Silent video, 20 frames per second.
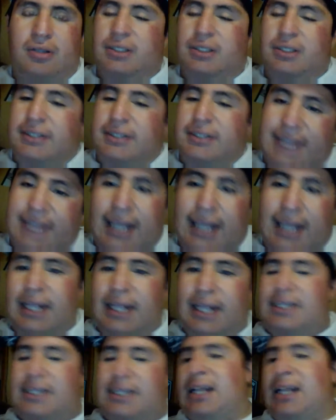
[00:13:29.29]
Daly gets
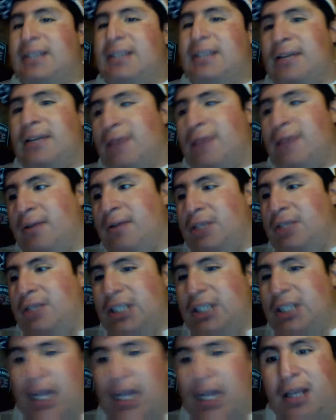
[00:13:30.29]
elected, right? Richard
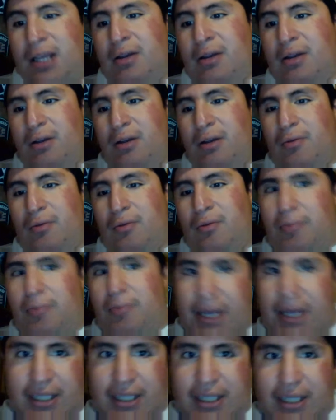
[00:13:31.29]
Daly,
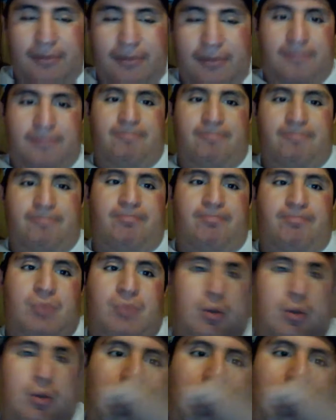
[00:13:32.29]
Payton.
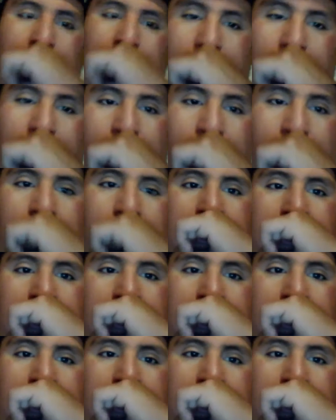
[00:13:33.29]
Yeah, of course,